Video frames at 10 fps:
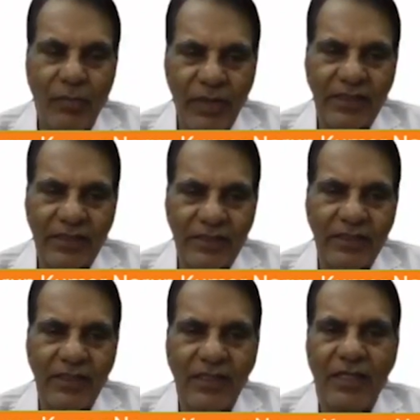But
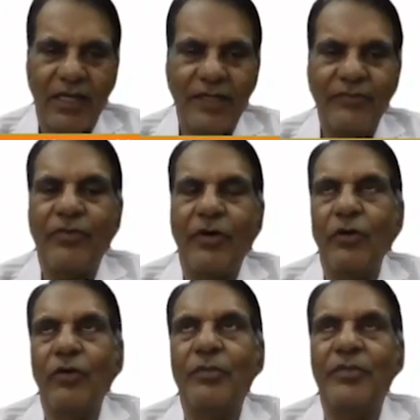I
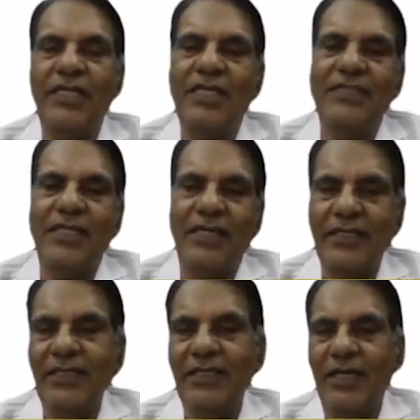follow up
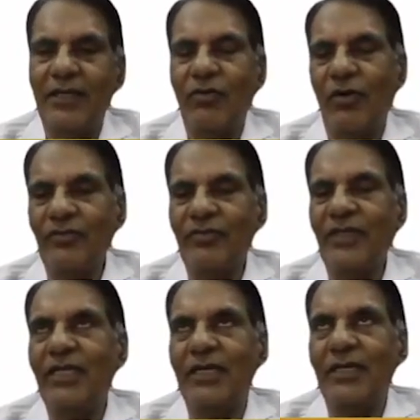diligently and
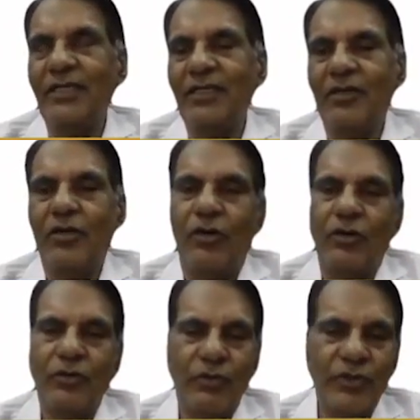confidently
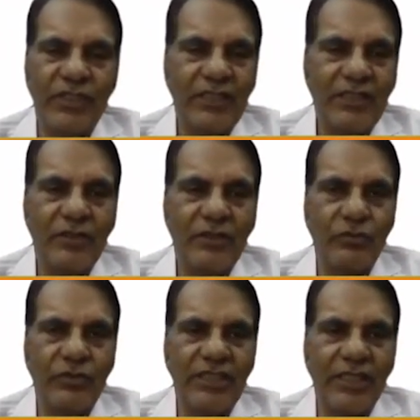on OCT
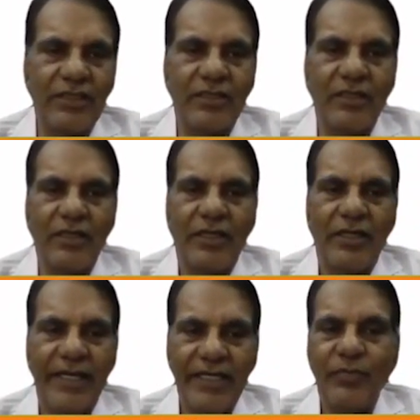to detect
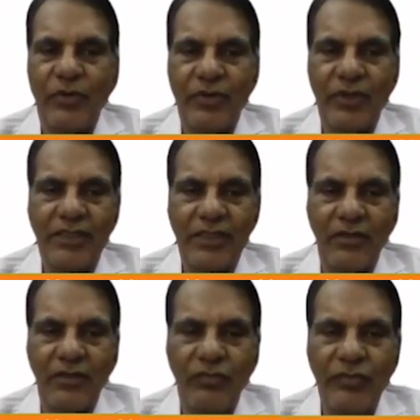any
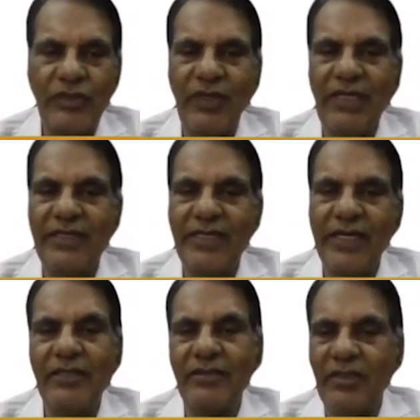progression which will
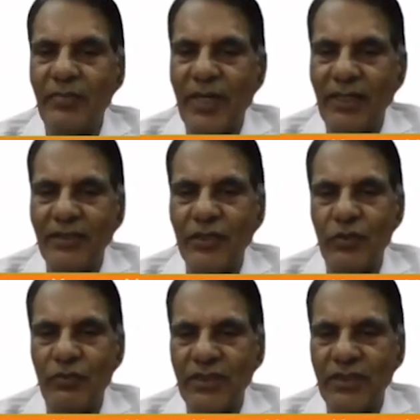tilt the balance
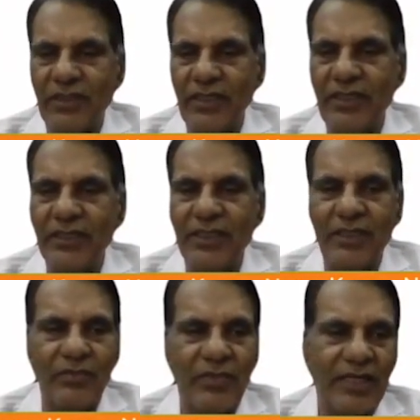towards treating
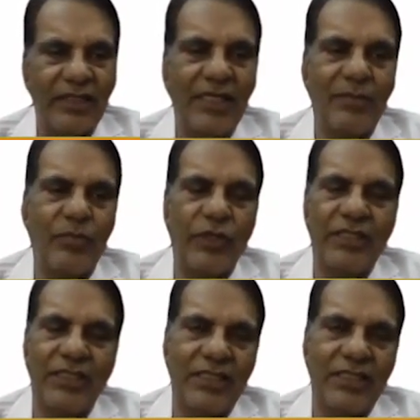them at that
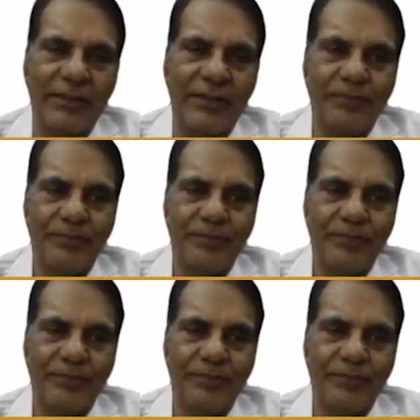point in time.